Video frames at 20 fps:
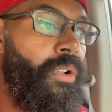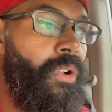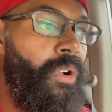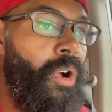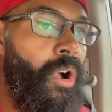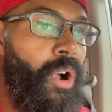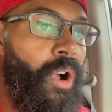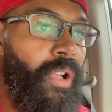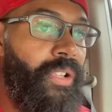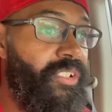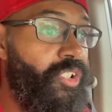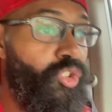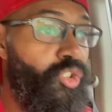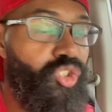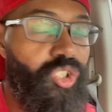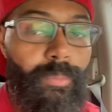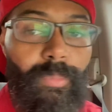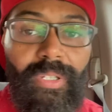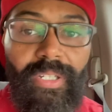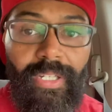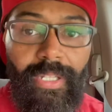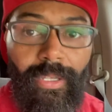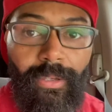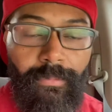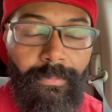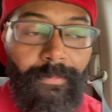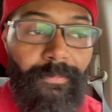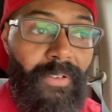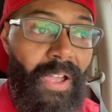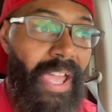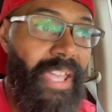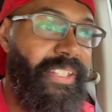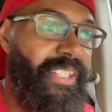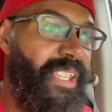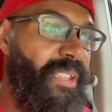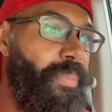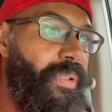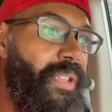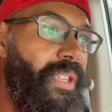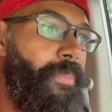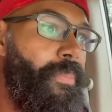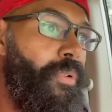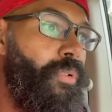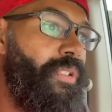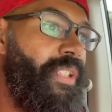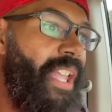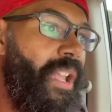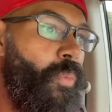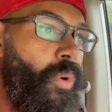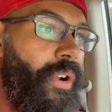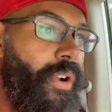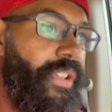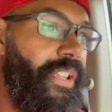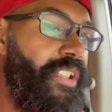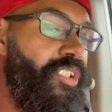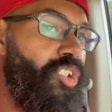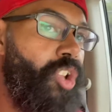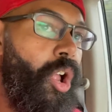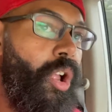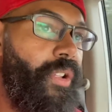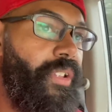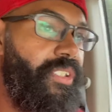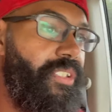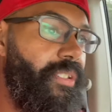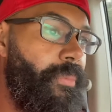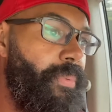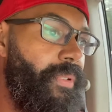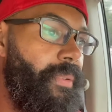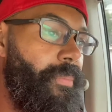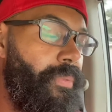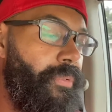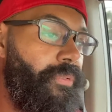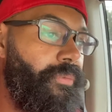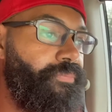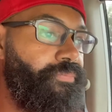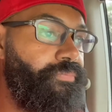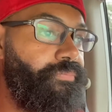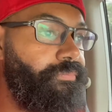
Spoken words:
on social media, finding people, networking, talking to people.